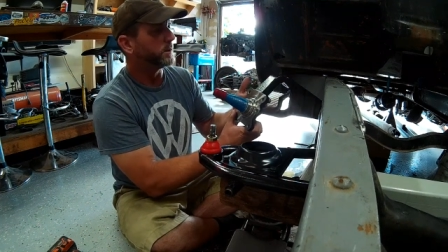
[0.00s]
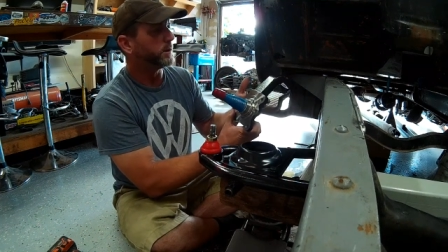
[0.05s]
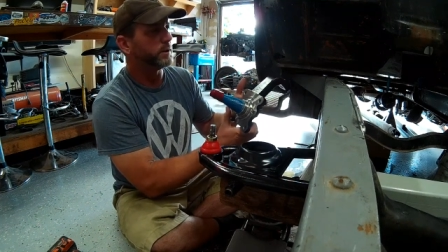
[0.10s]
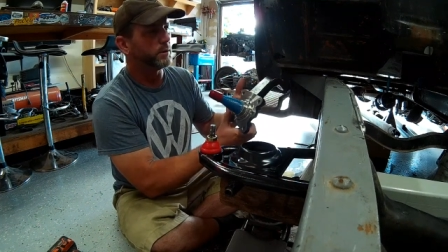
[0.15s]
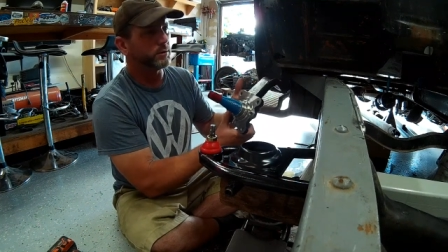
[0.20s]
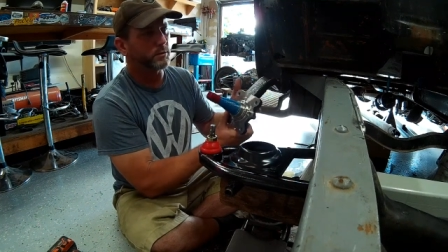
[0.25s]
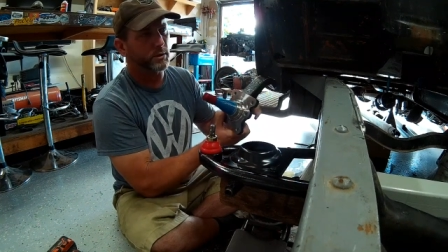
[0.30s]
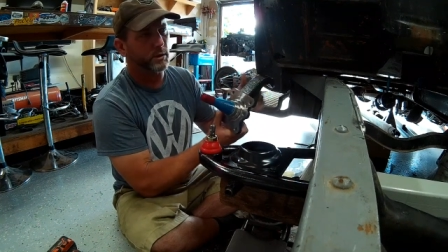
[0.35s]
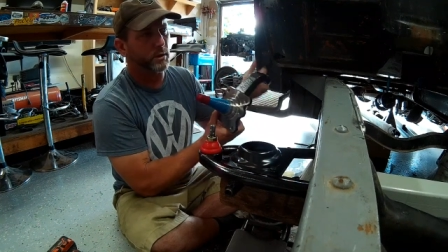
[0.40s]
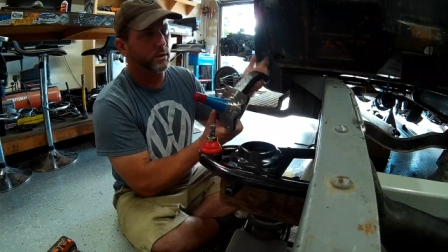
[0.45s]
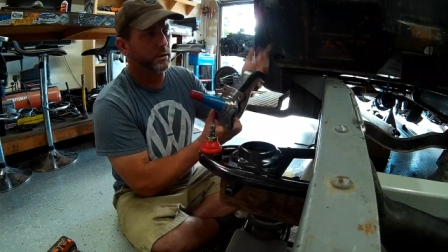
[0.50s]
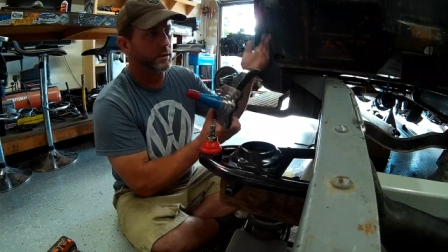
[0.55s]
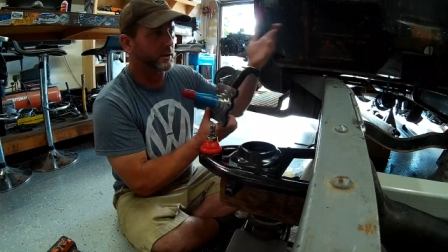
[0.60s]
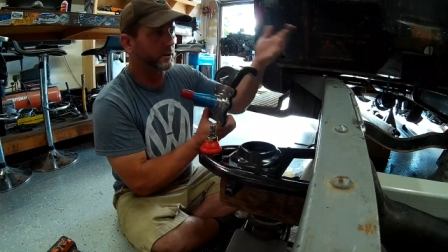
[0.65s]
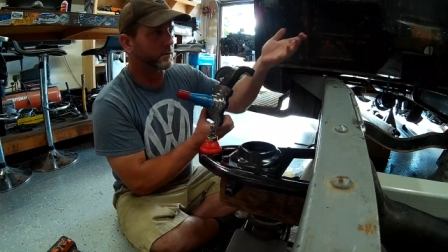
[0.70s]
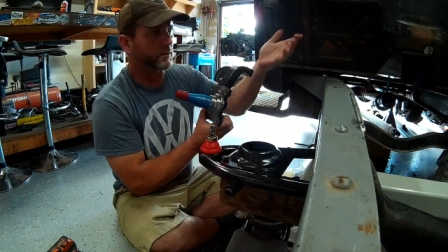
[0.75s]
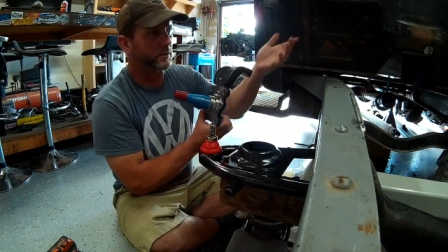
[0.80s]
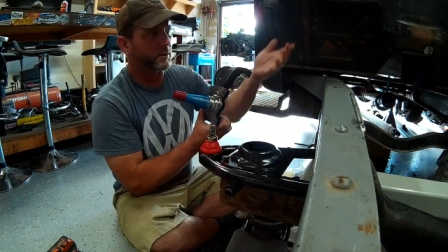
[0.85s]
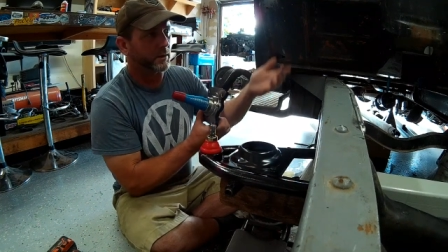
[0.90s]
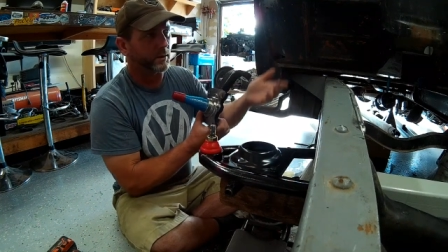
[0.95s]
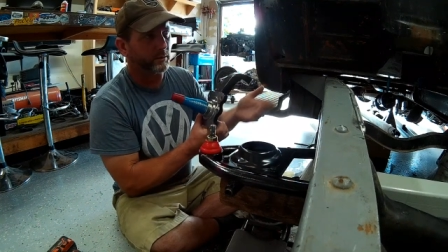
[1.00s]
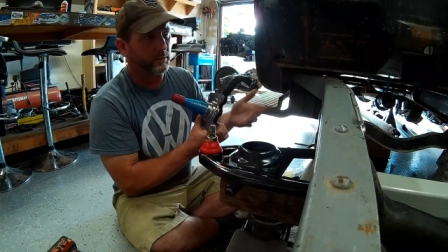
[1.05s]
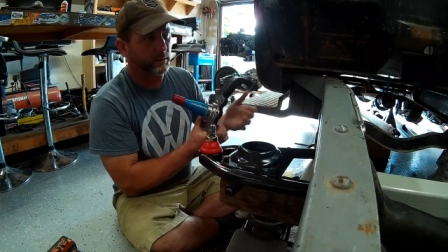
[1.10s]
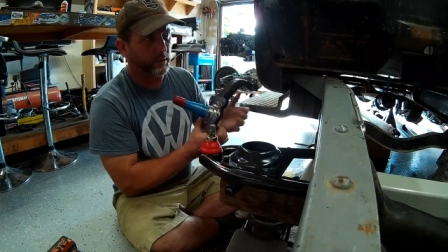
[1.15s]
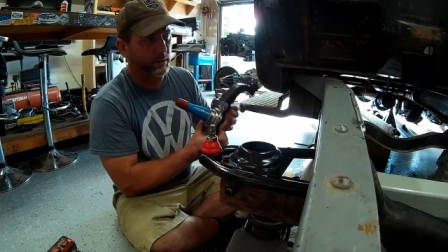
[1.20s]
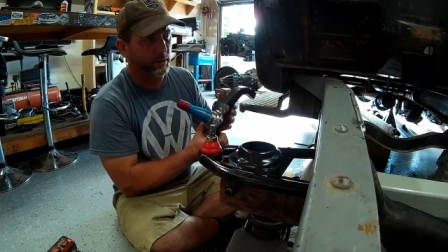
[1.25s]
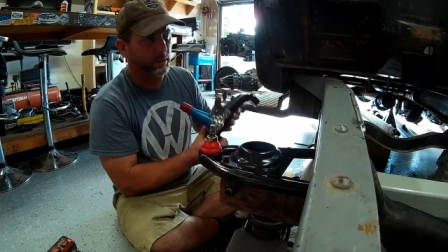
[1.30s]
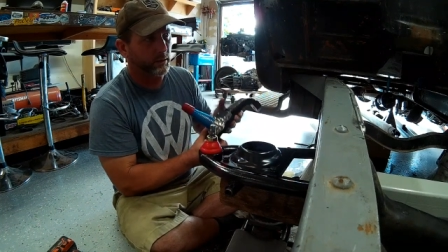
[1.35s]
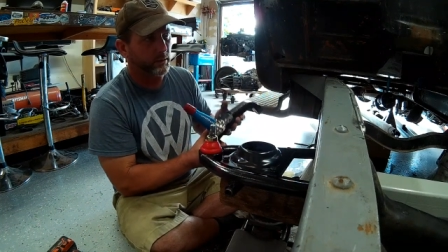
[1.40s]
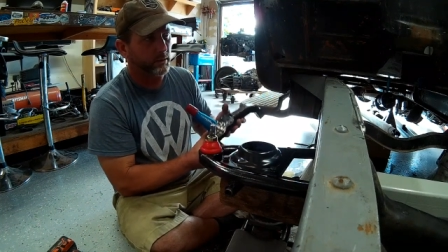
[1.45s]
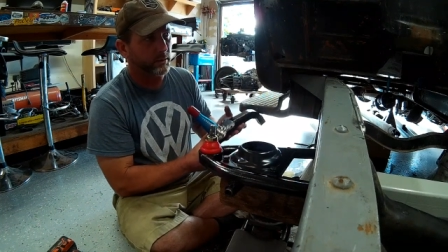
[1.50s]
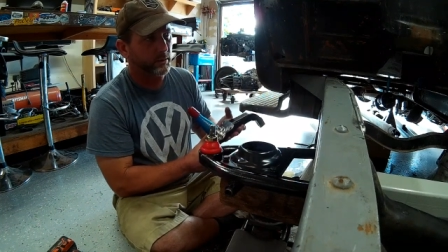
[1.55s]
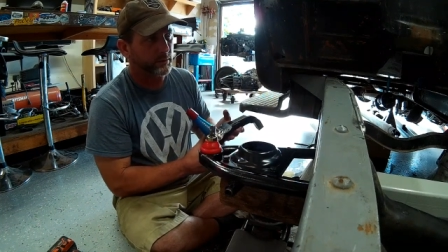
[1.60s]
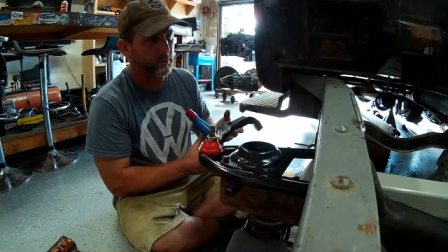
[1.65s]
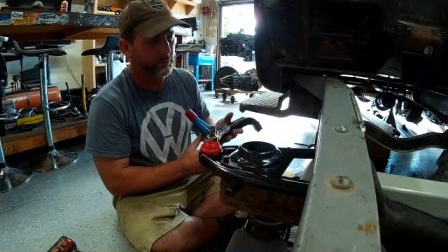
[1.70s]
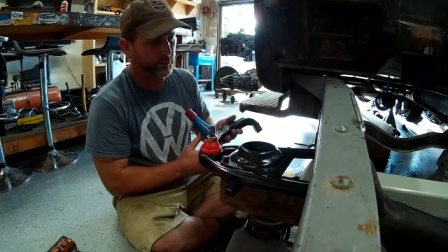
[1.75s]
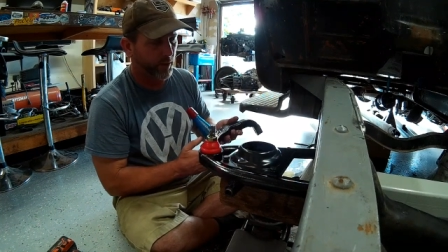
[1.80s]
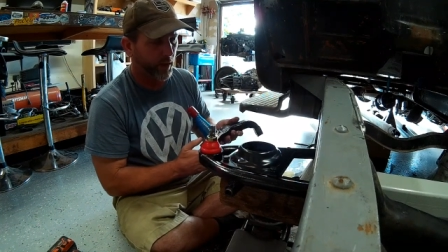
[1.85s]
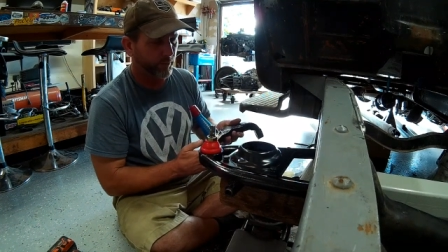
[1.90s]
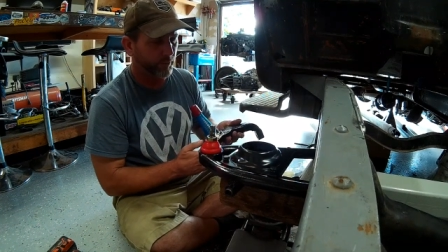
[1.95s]
use it on either the
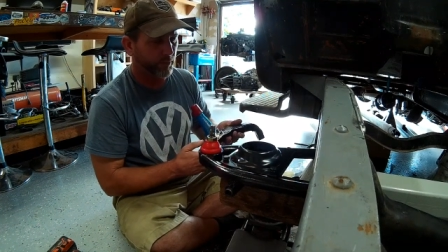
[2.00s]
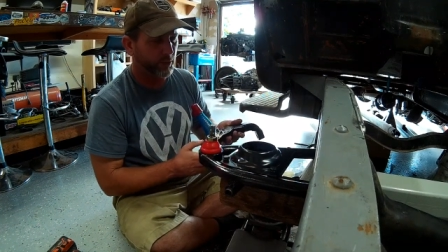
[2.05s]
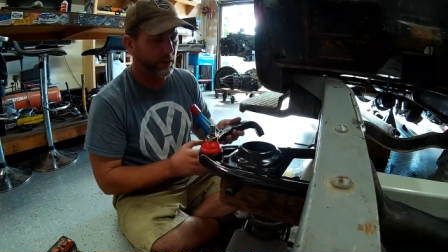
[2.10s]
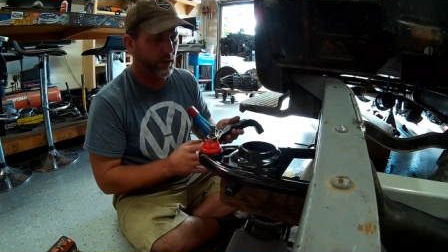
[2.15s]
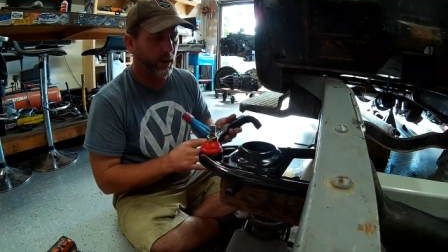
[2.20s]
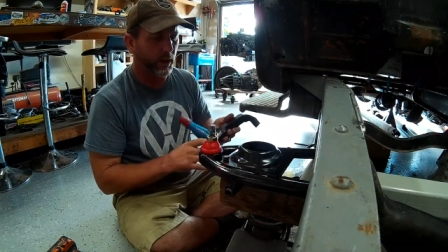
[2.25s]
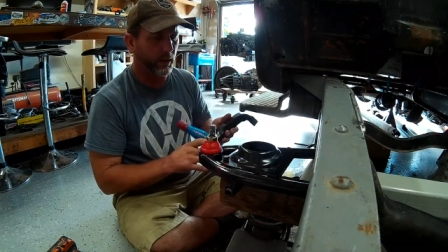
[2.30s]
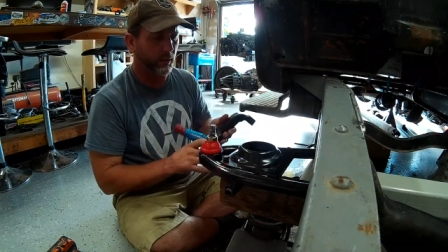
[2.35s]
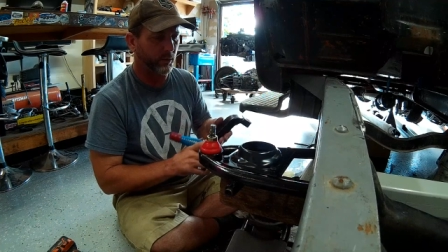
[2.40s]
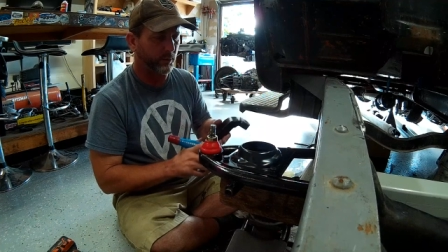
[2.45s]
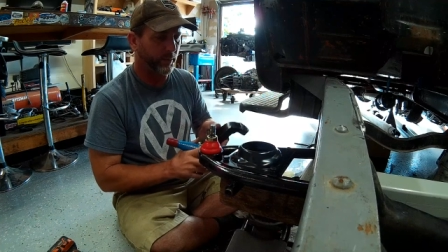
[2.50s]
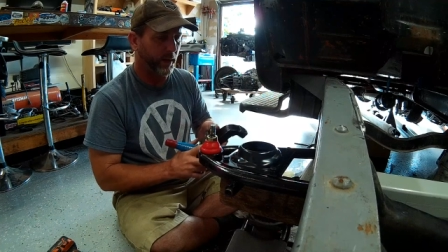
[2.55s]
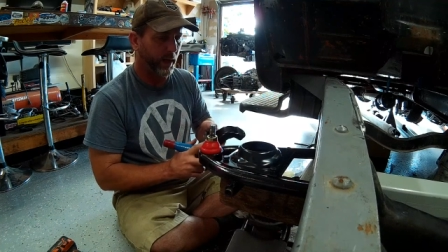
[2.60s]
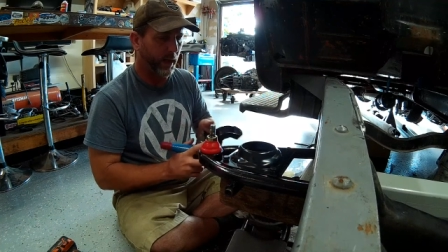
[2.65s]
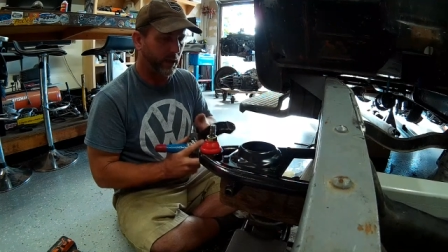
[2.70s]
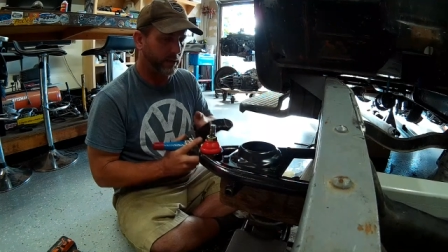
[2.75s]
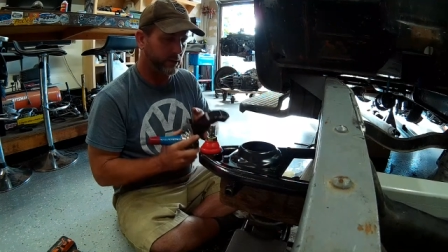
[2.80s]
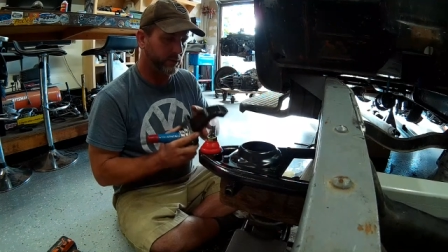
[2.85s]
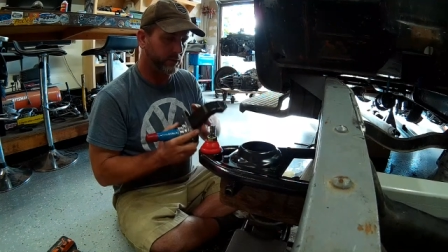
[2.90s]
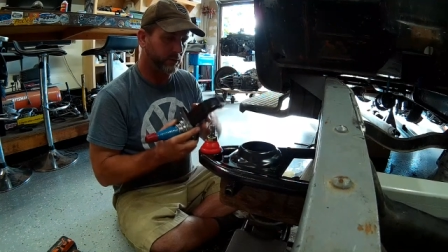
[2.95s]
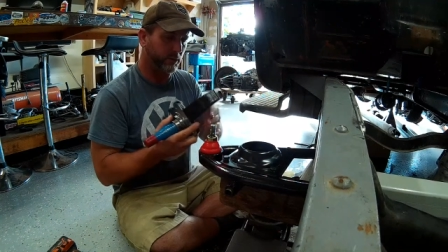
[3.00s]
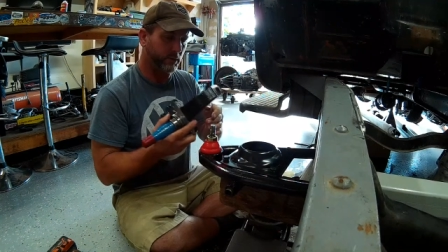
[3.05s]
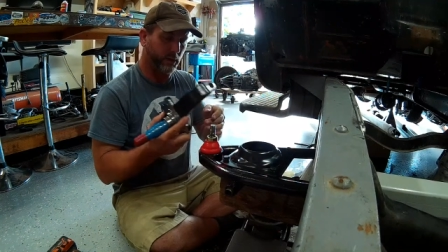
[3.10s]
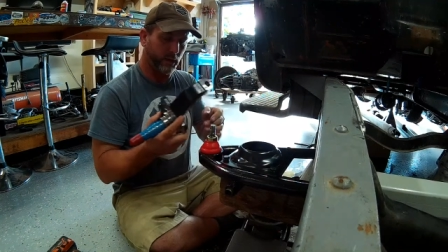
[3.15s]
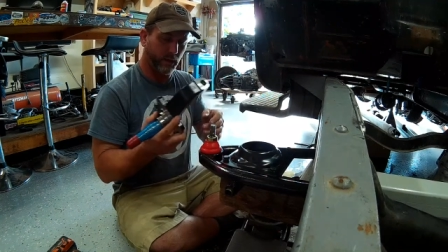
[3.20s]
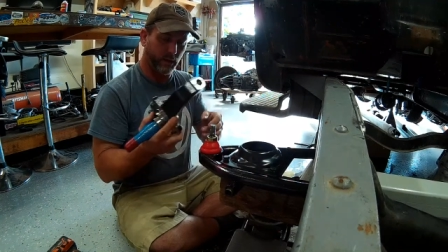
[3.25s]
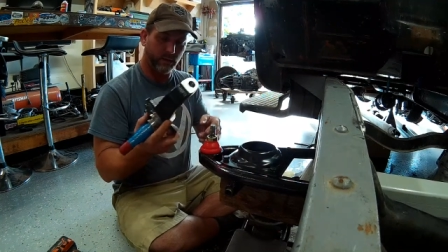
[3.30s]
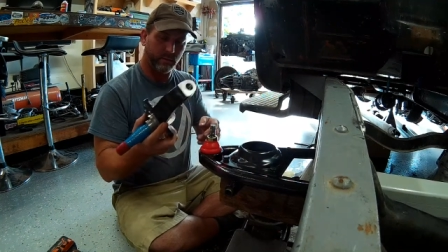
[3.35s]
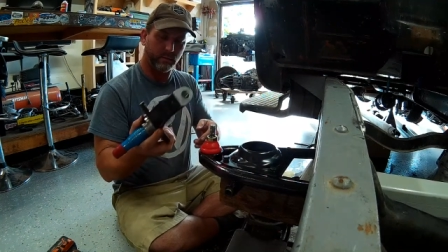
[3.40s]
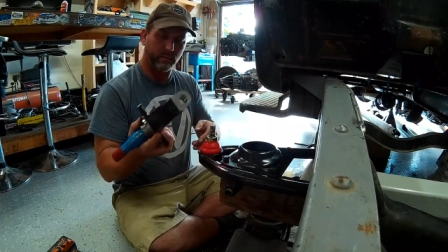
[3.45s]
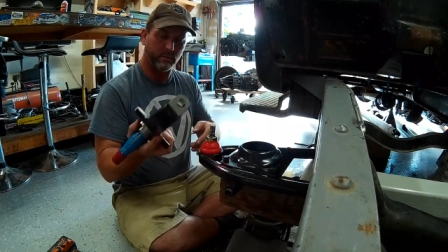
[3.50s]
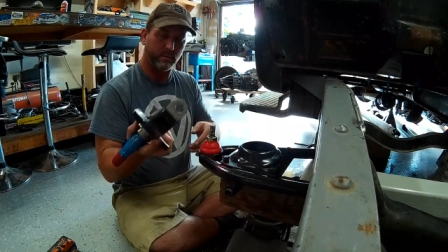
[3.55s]
driver's side or passenger side.